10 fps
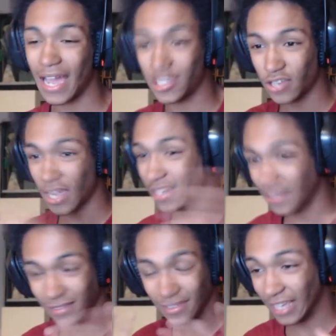trying to
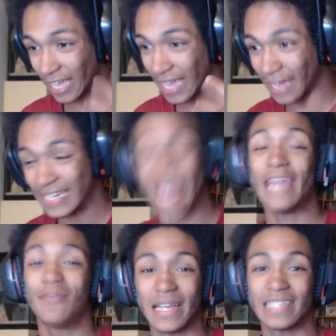contain
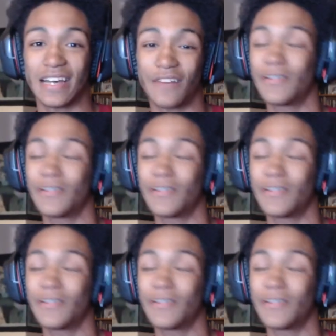myself.